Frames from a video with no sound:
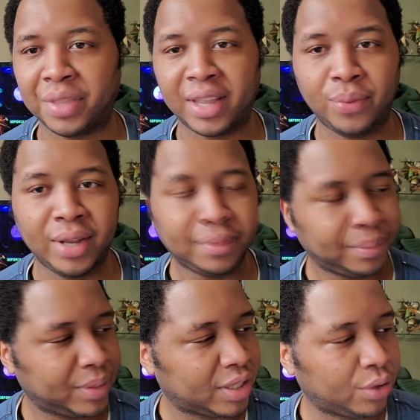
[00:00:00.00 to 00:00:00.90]
I want.
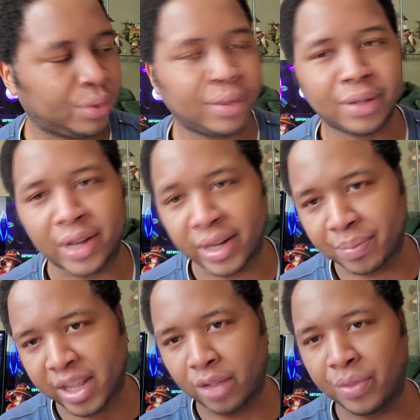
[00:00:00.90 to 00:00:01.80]
So, alright,
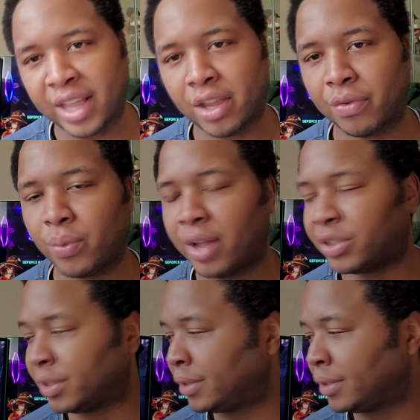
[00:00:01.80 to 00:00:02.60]
thank you for watching.